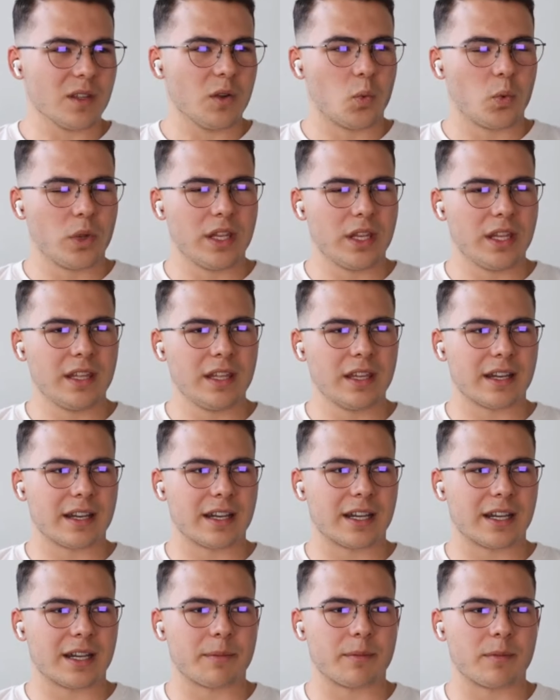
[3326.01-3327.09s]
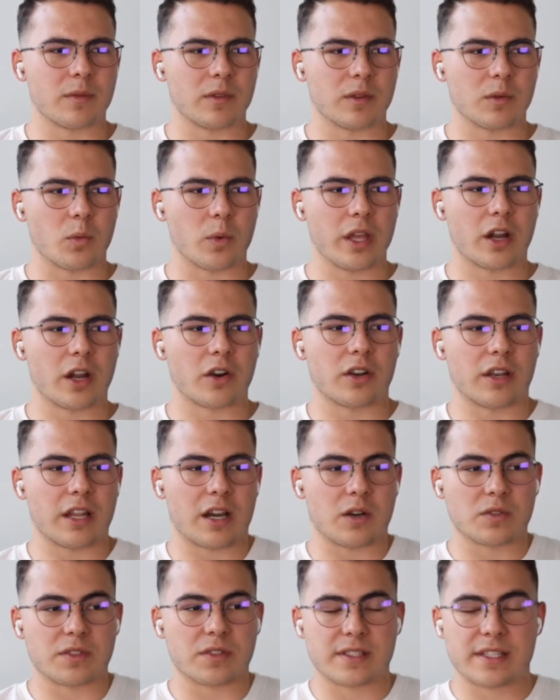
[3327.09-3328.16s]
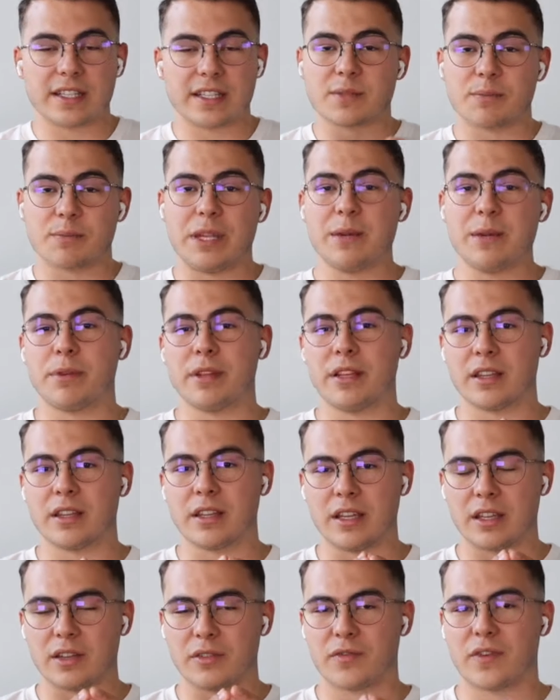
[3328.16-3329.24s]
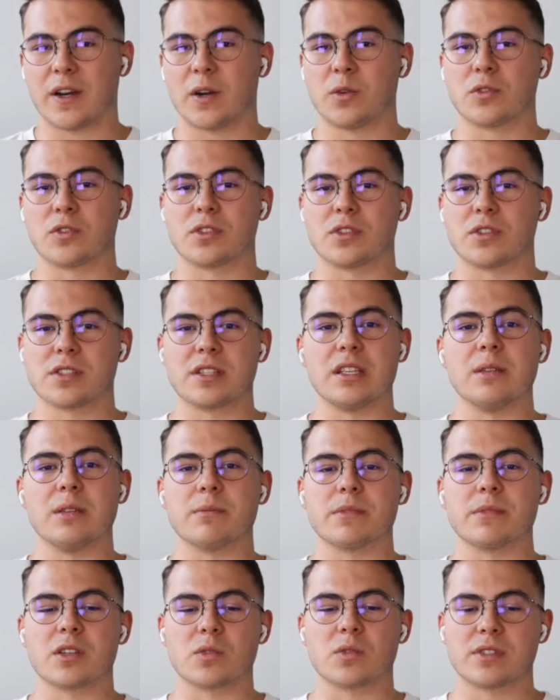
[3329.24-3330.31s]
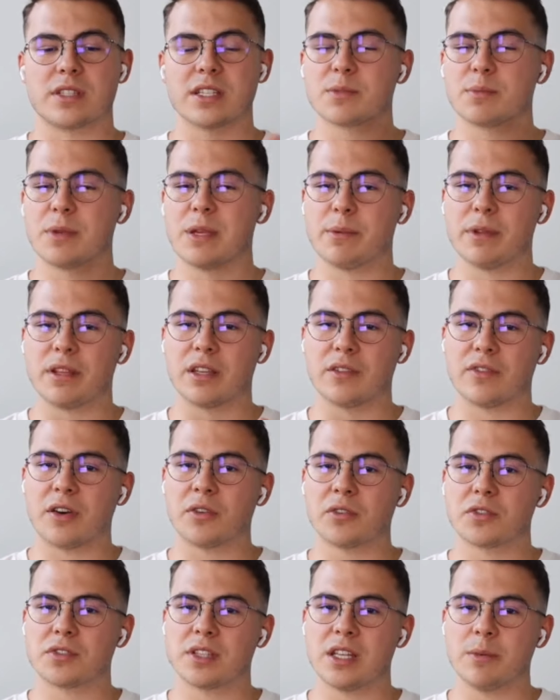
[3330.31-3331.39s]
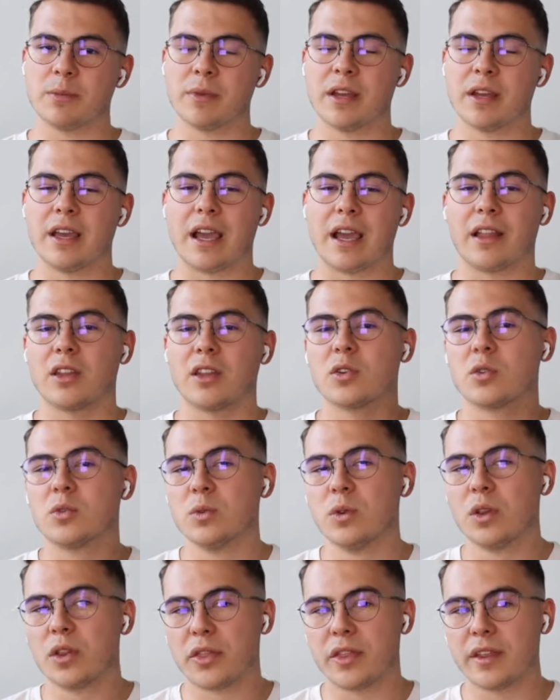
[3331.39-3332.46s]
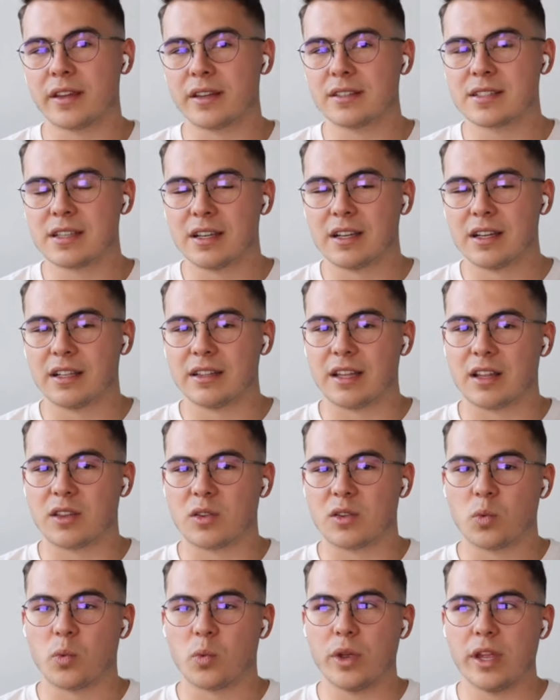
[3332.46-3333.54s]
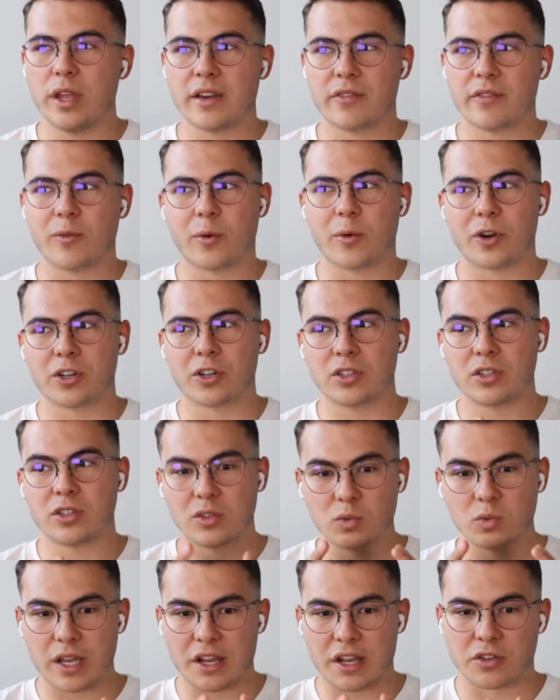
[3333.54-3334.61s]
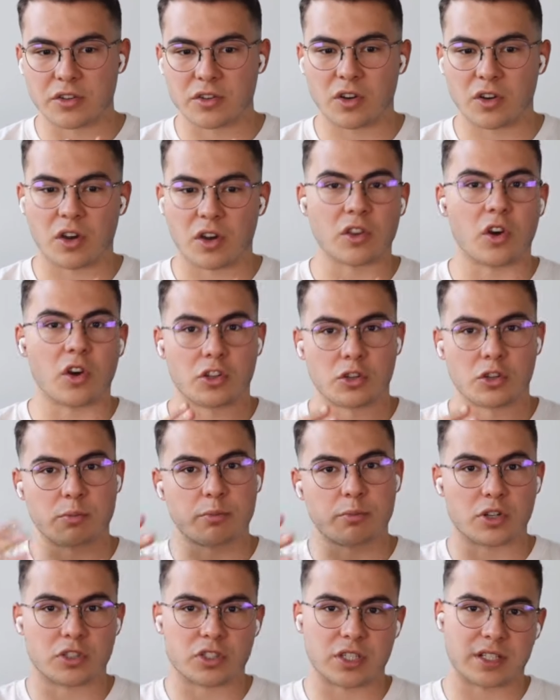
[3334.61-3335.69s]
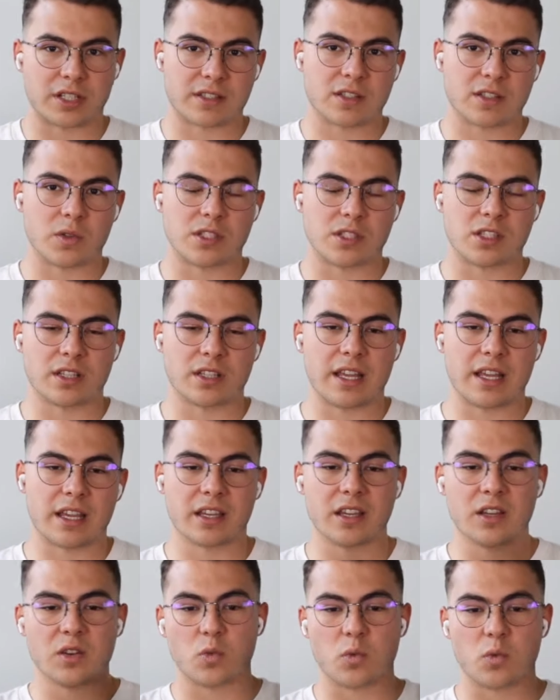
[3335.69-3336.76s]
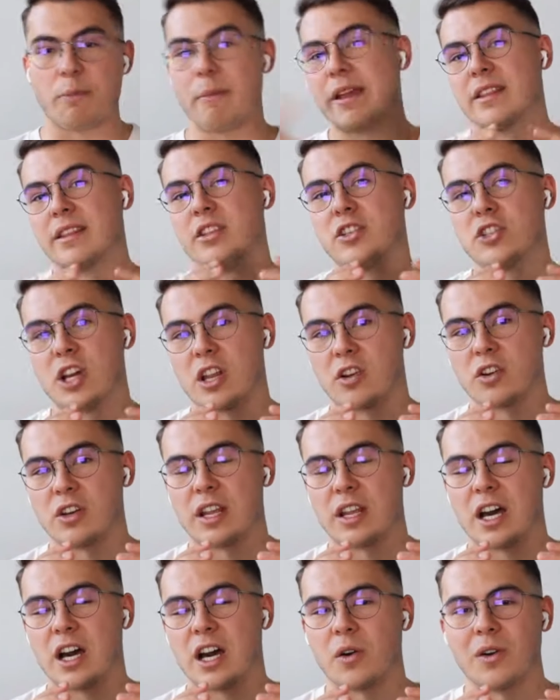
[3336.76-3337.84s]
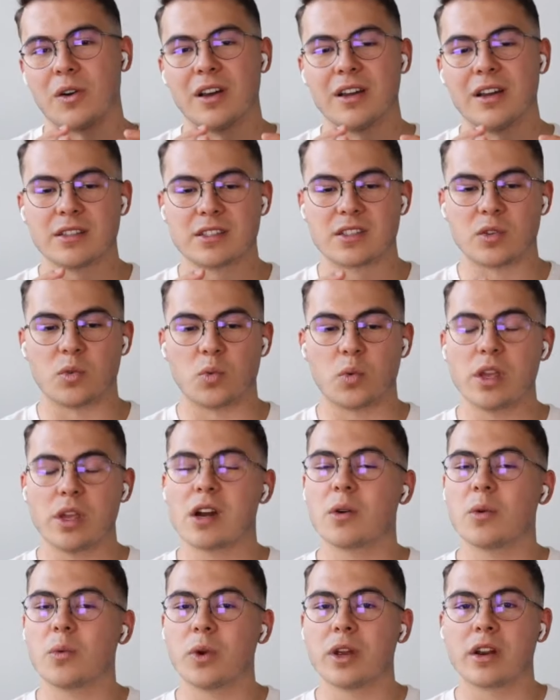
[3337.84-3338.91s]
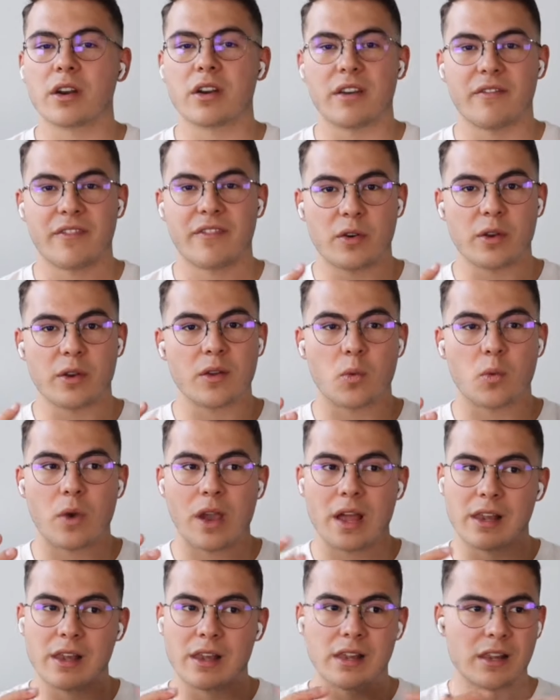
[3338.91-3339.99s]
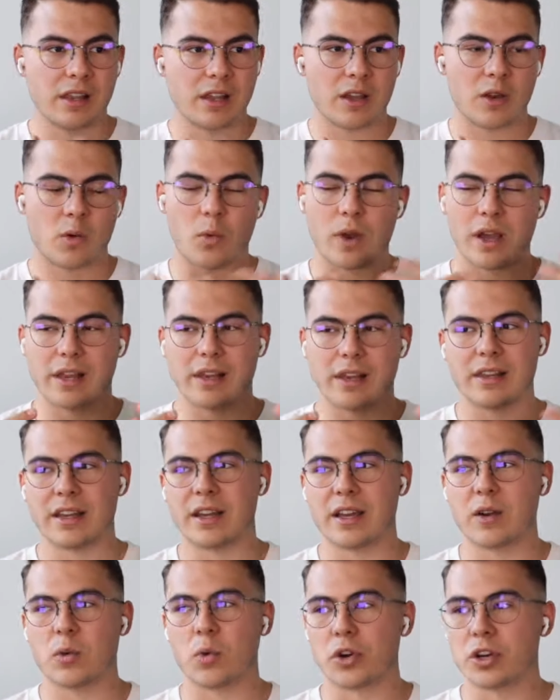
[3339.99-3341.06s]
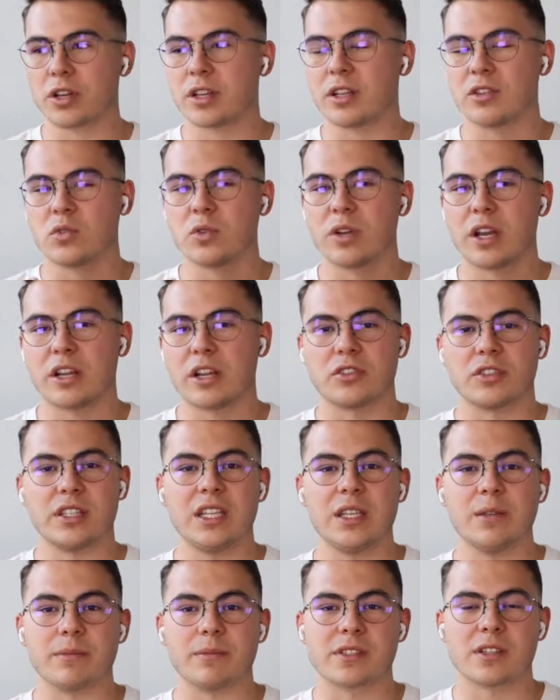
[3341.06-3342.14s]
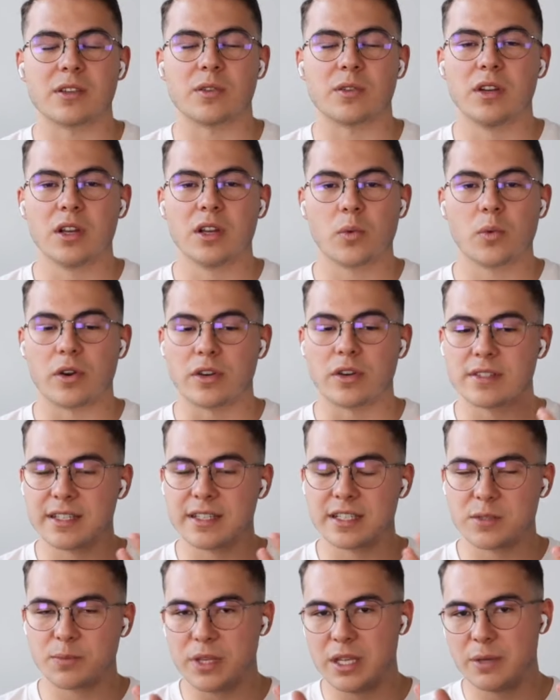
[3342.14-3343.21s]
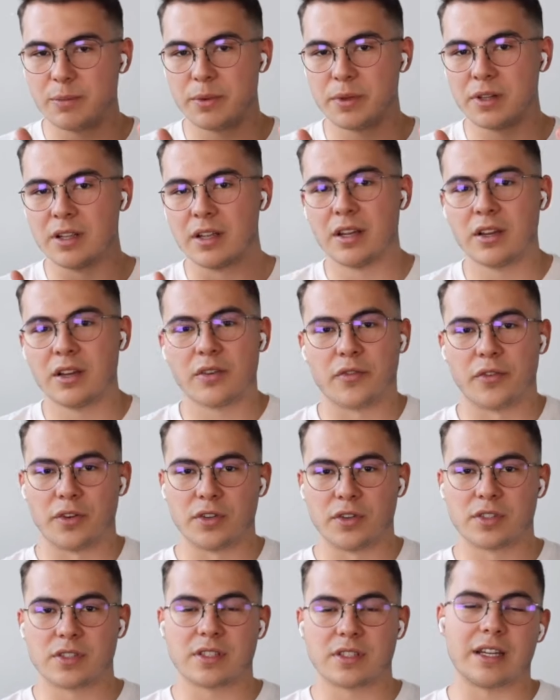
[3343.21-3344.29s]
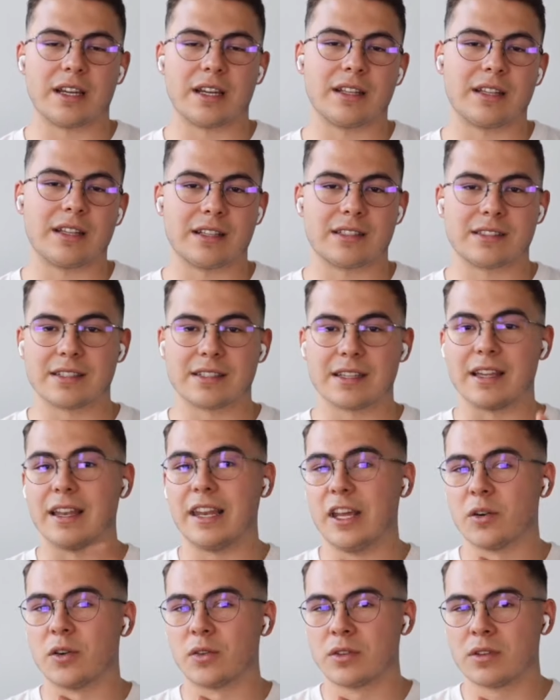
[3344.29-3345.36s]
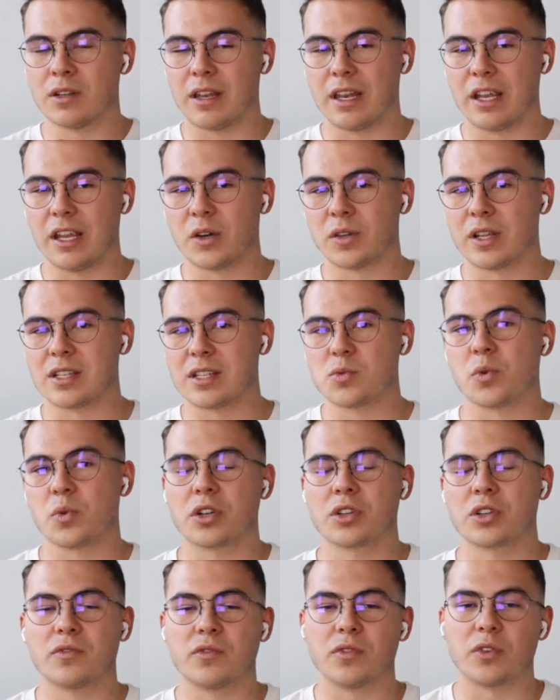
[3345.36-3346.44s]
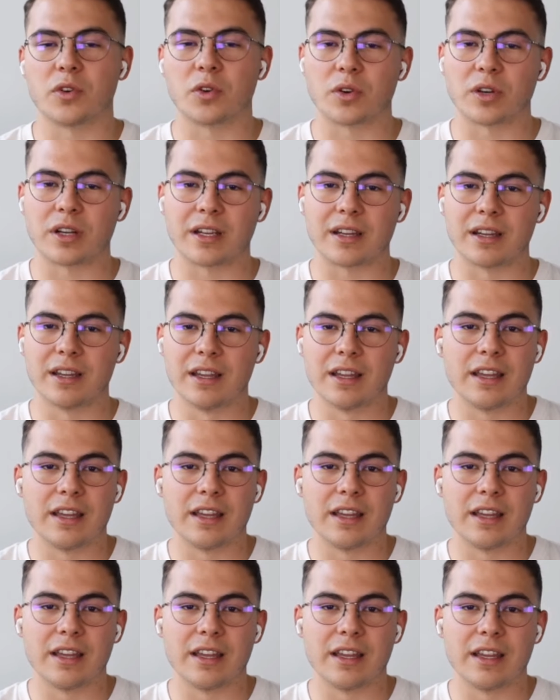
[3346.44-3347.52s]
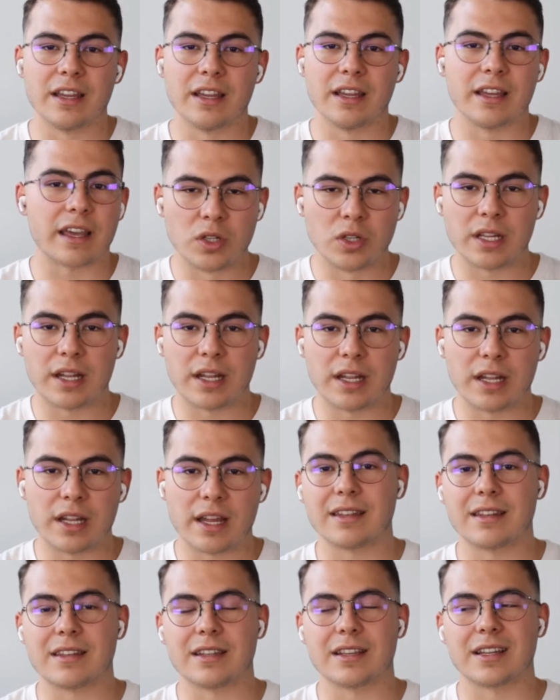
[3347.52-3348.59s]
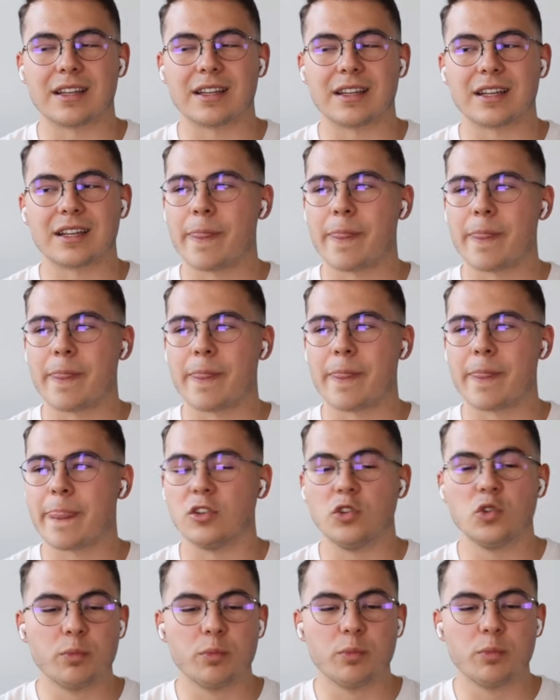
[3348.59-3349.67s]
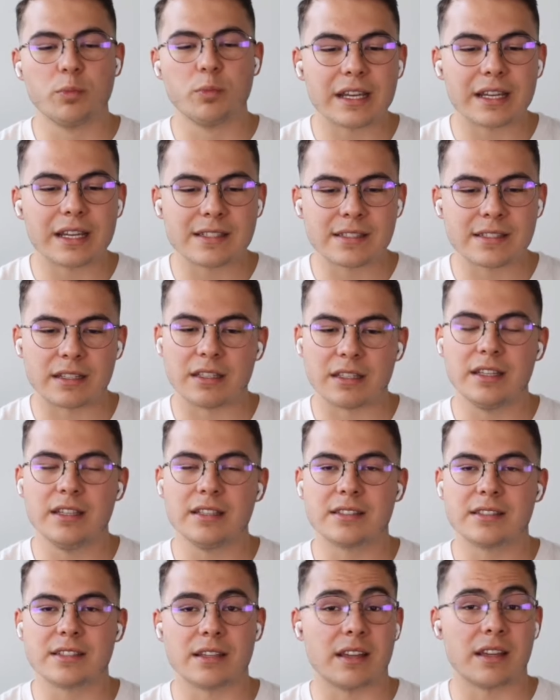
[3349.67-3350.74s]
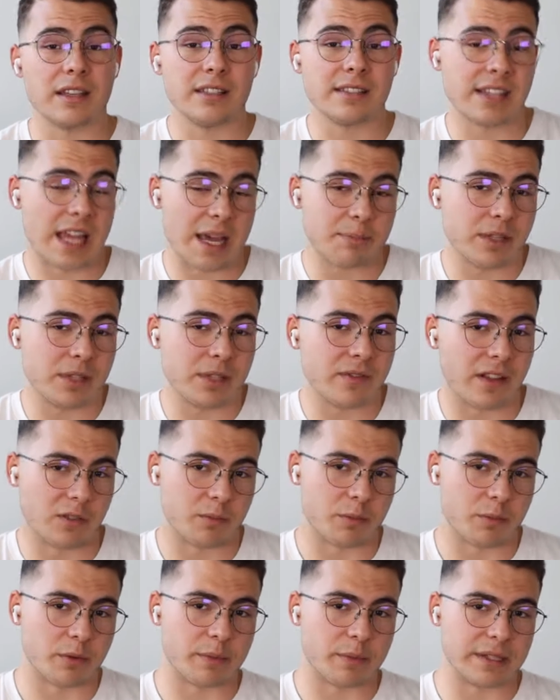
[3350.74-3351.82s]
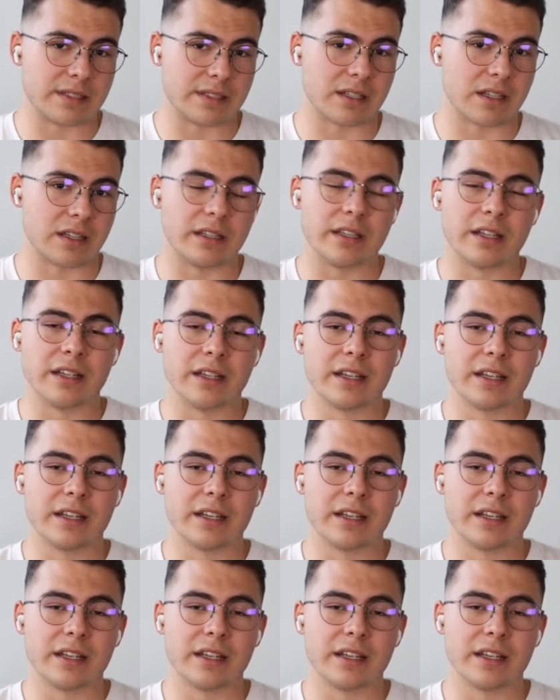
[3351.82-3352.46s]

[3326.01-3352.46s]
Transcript: we are now 6 people in the founders team. So 6 people in the founders team, and the cool thing is that we have worked together on other projects. So it's not like we met each other now. So we are a very well working together team. So we are 6 people. First, that's Leon. Leon has worked for Red Bull and UBS, and he's an app developer basically.